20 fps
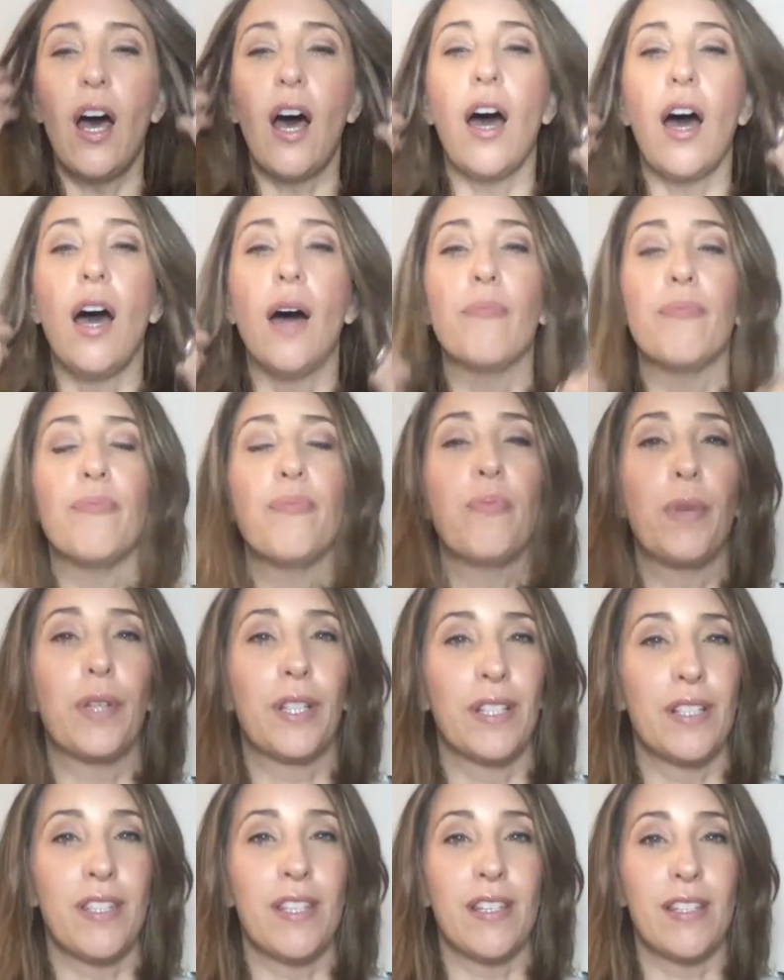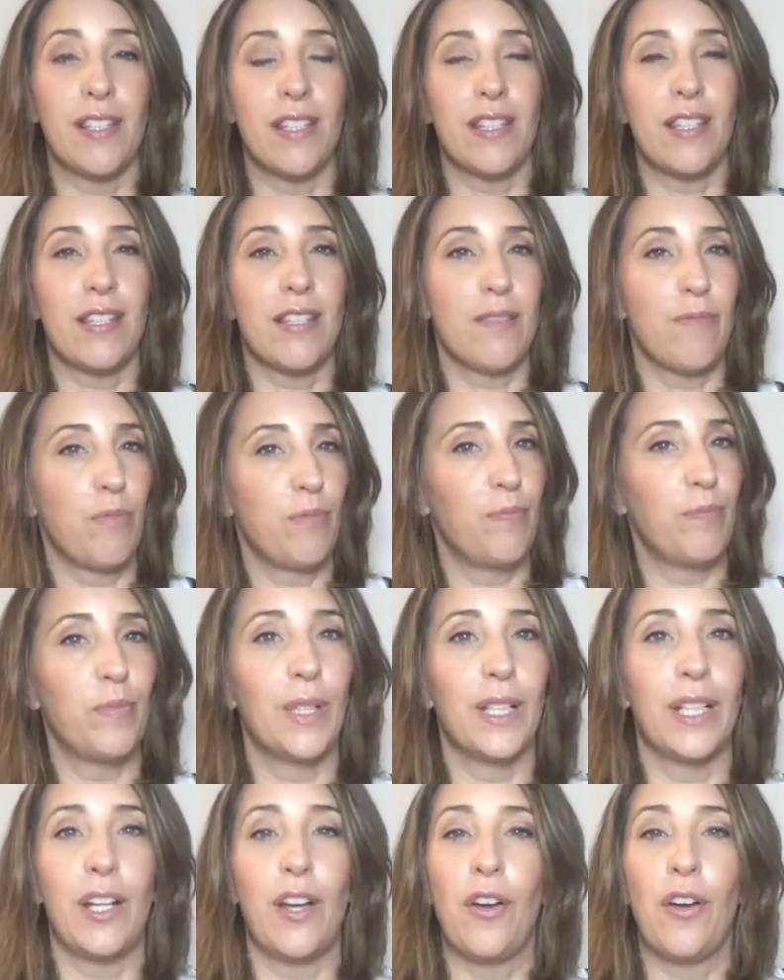Because
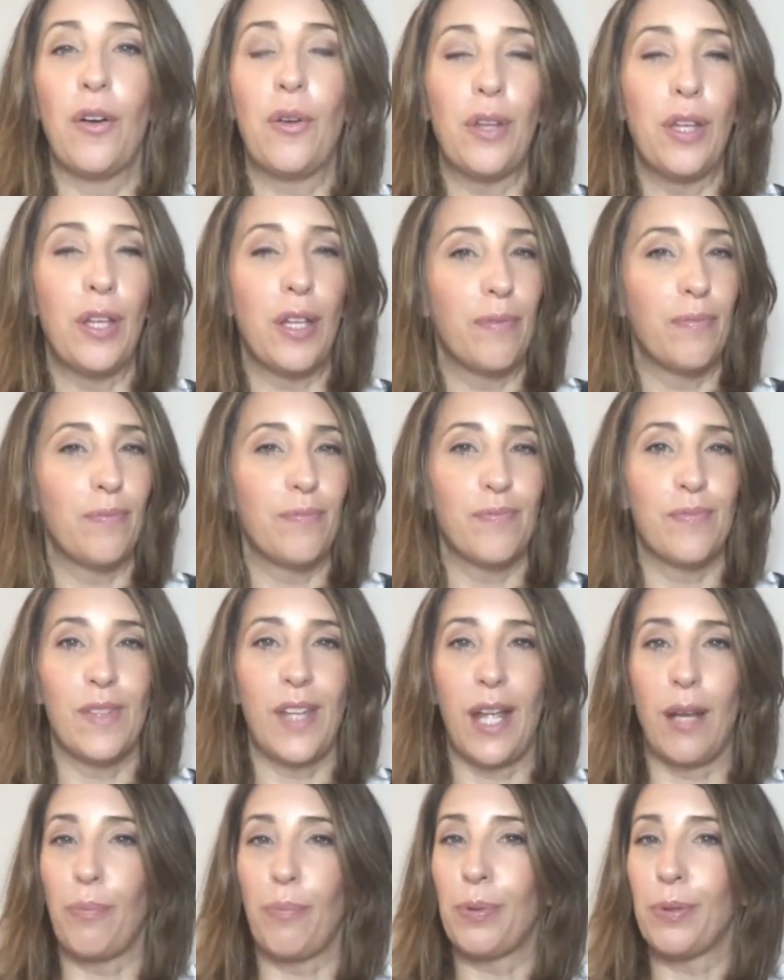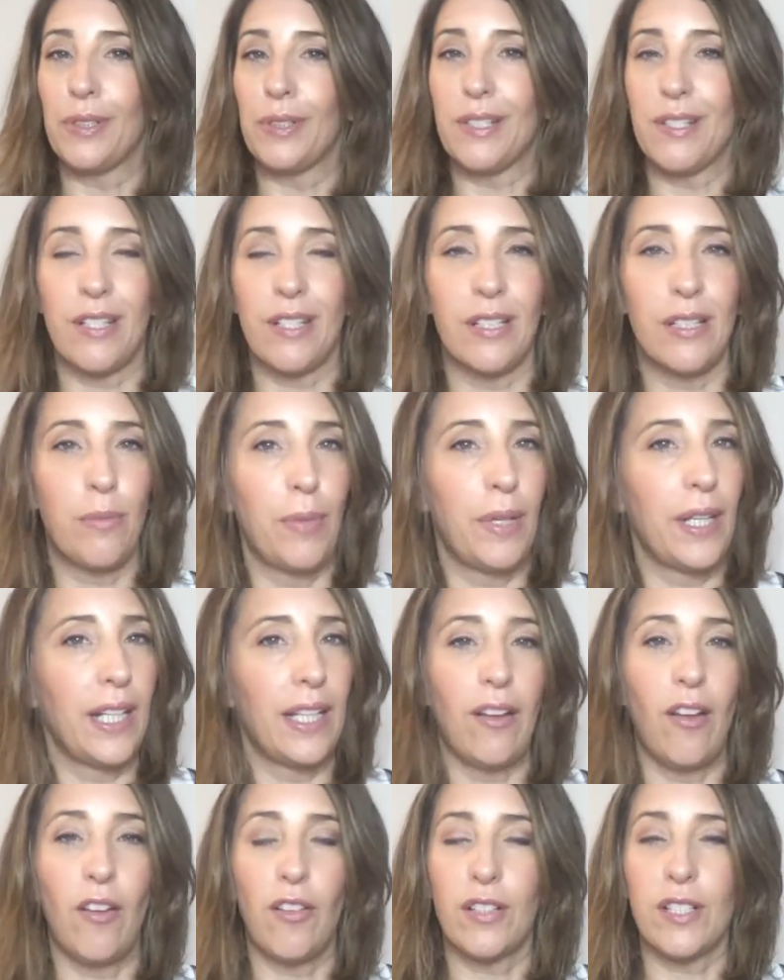we know that April is going to
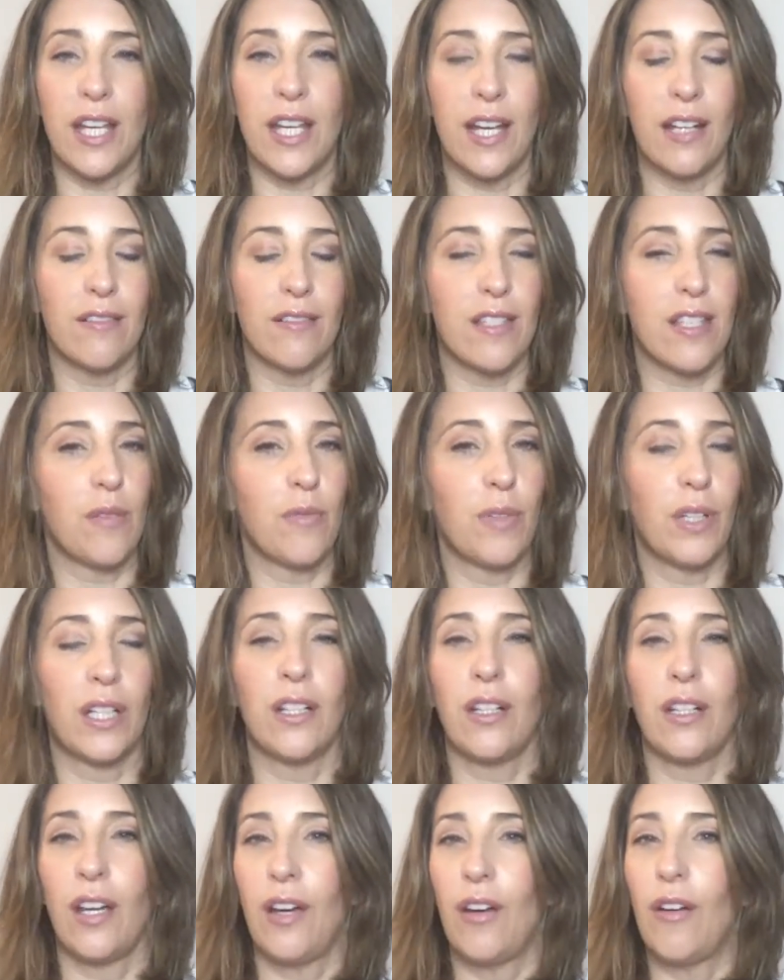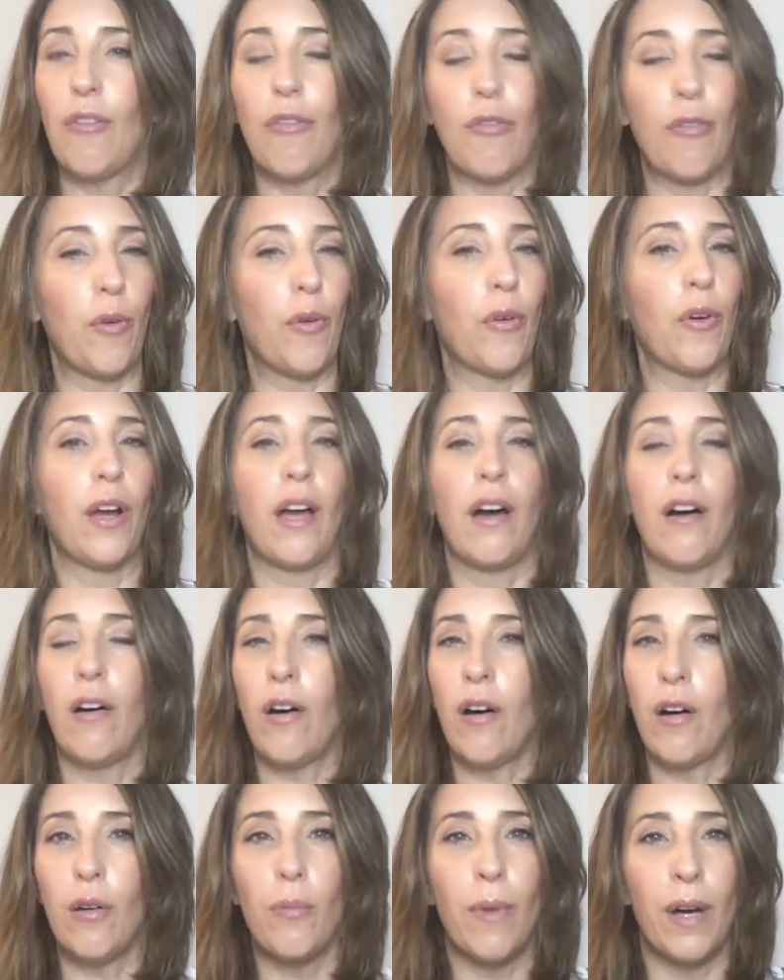be lockdown. So we're going to go for a
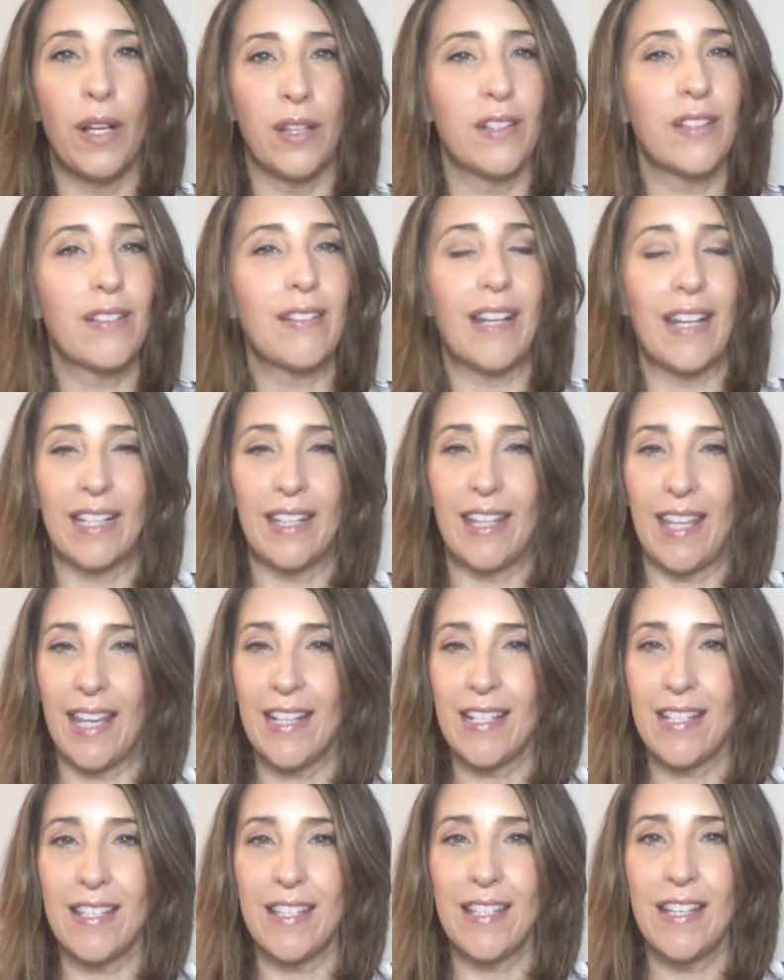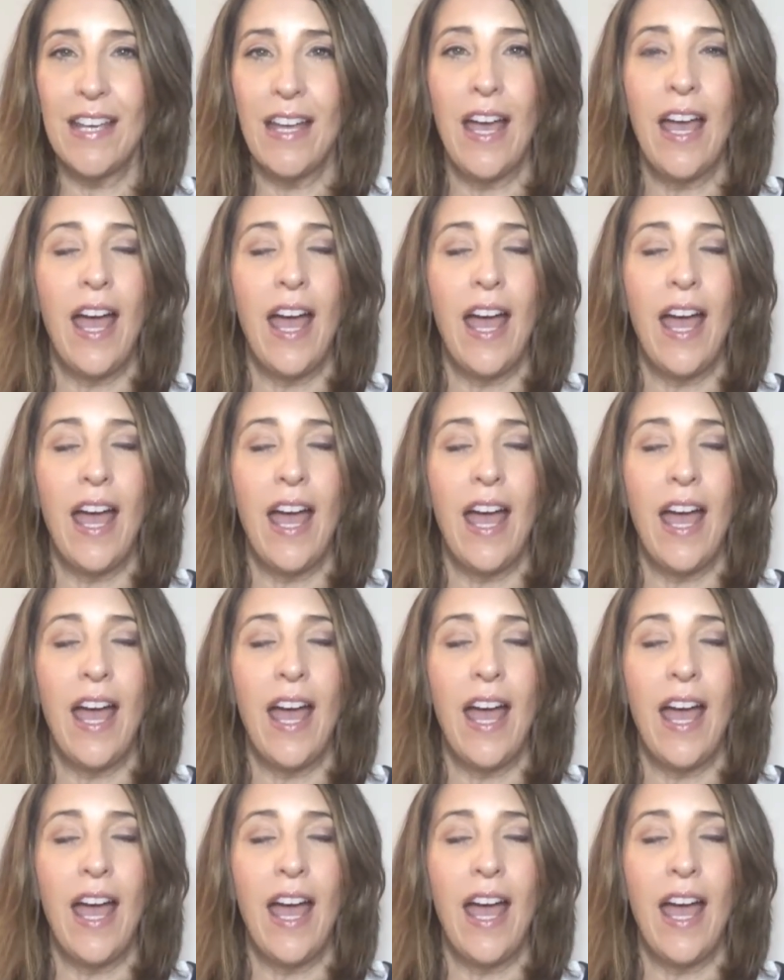whole month like this.